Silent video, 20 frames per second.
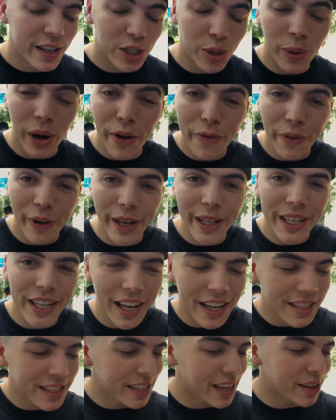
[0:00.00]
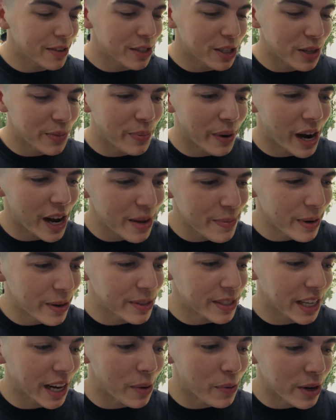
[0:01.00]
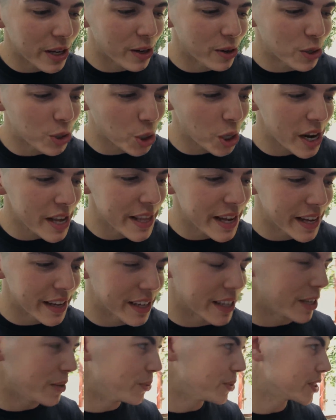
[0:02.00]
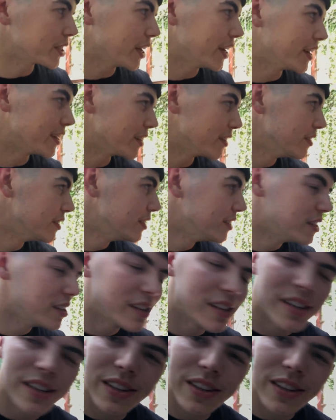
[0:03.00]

So when I finally got down to the bottom, I was like, I want to go try that, and he was like, It's